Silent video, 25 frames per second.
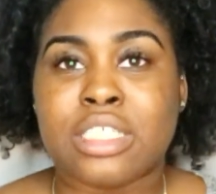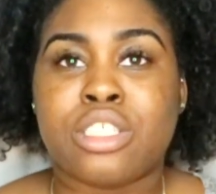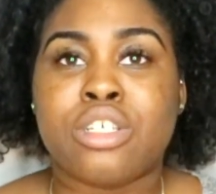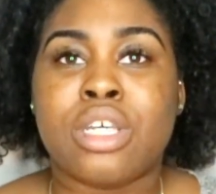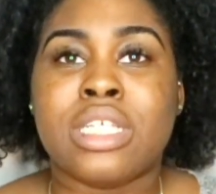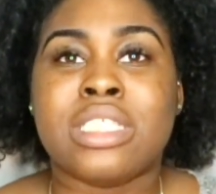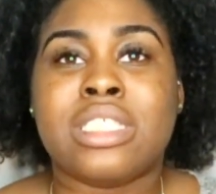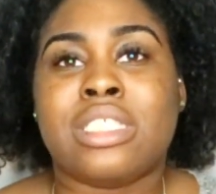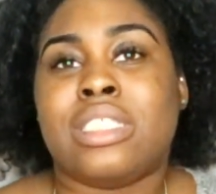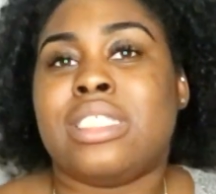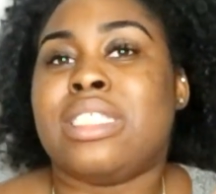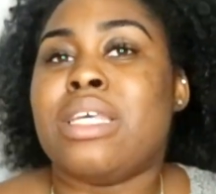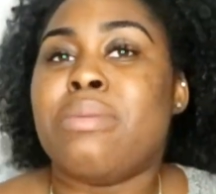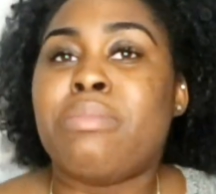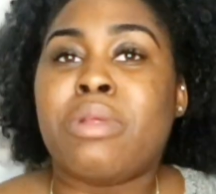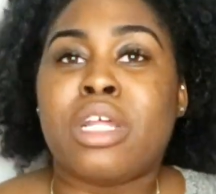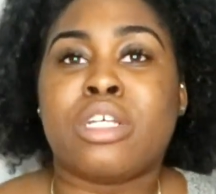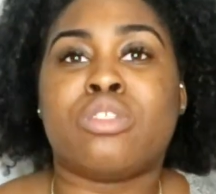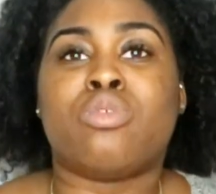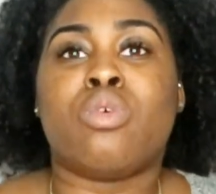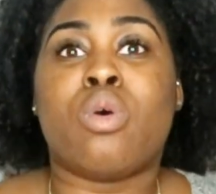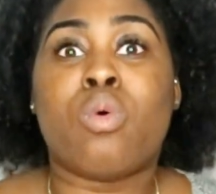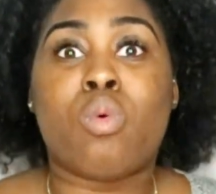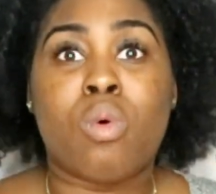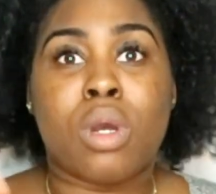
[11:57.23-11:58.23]
So it's similar
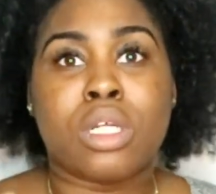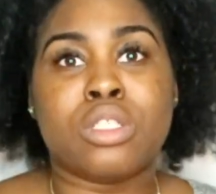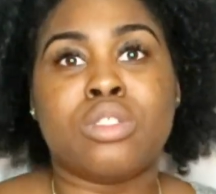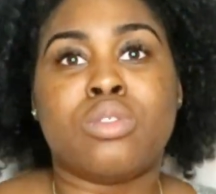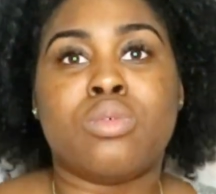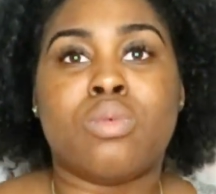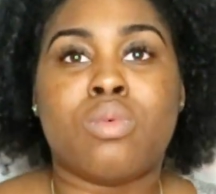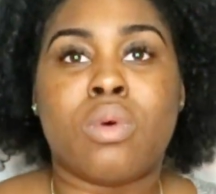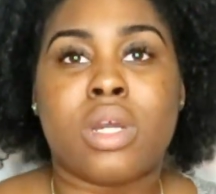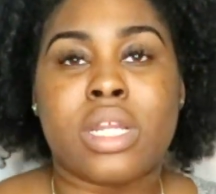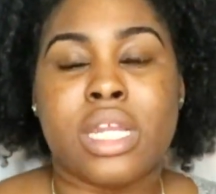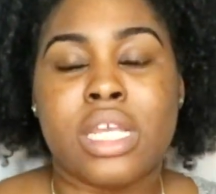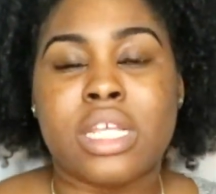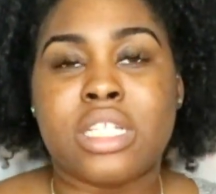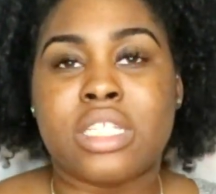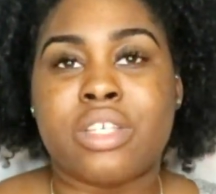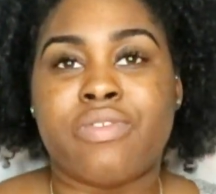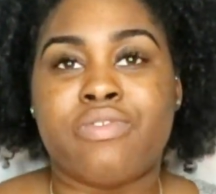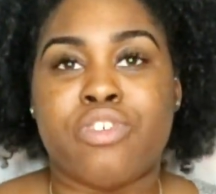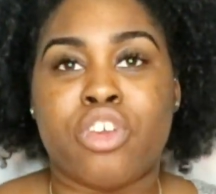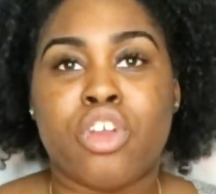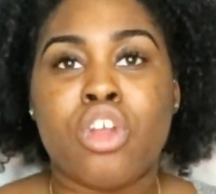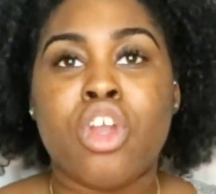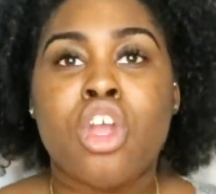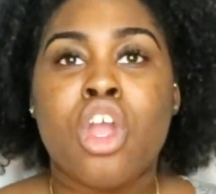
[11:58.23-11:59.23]
to a one-to-one
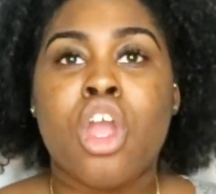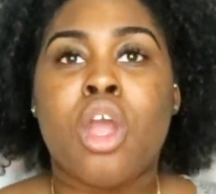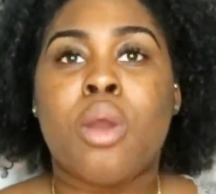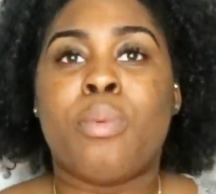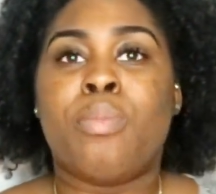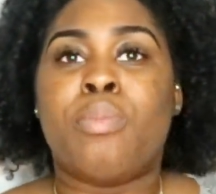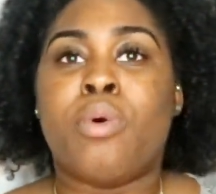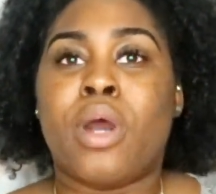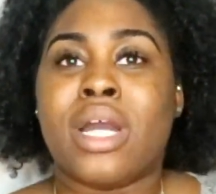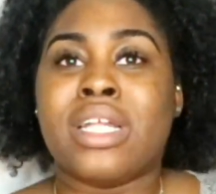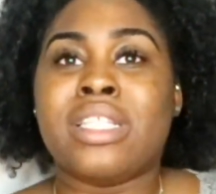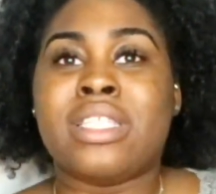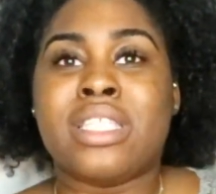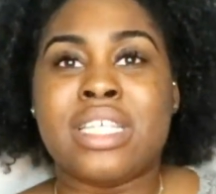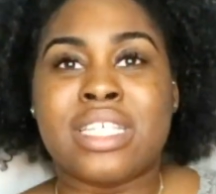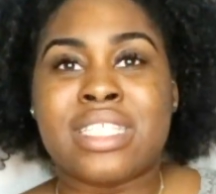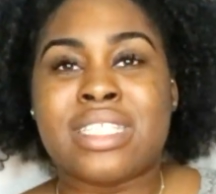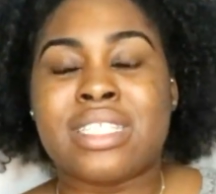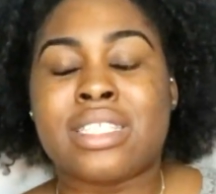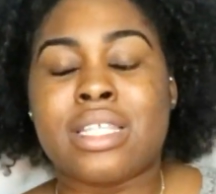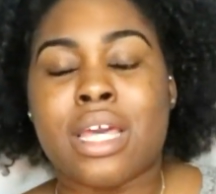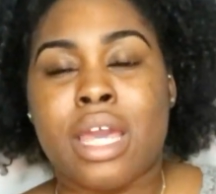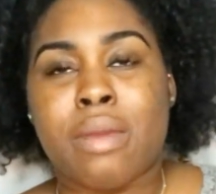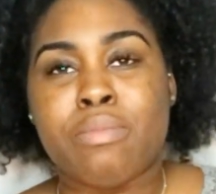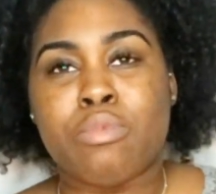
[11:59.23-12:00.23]
interview, but this
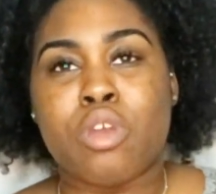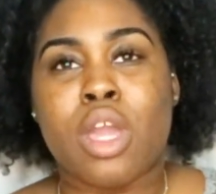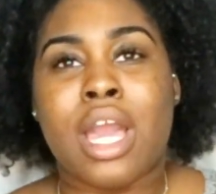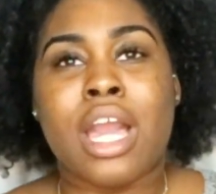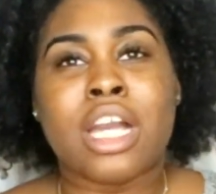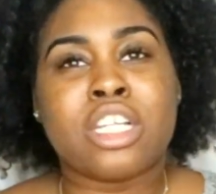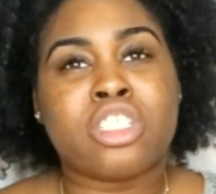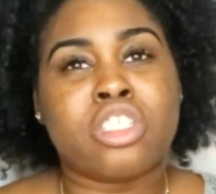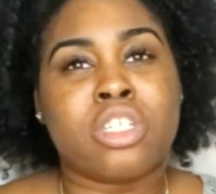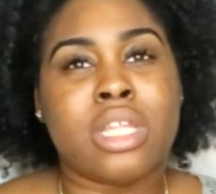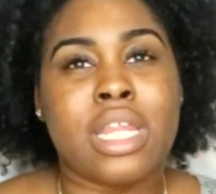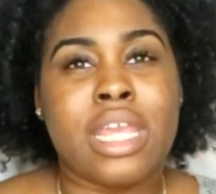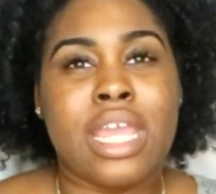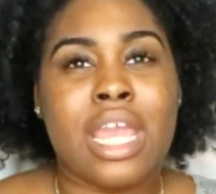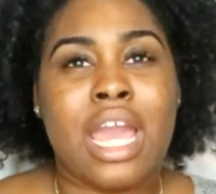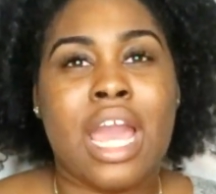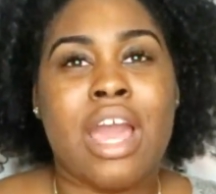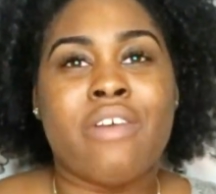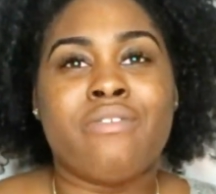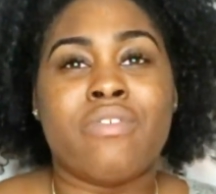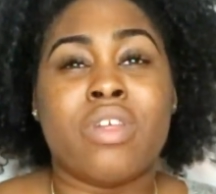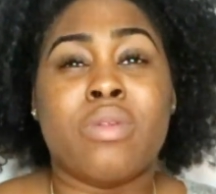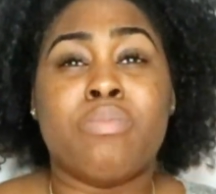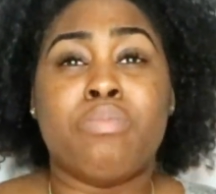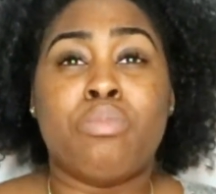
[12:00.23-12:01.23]
time you're actually
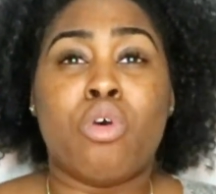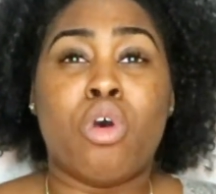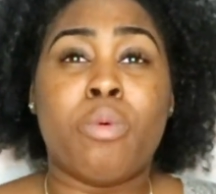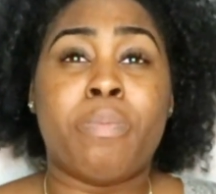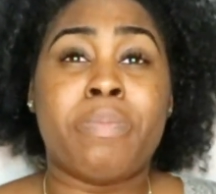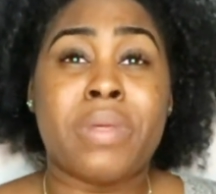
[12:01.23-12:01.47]
having more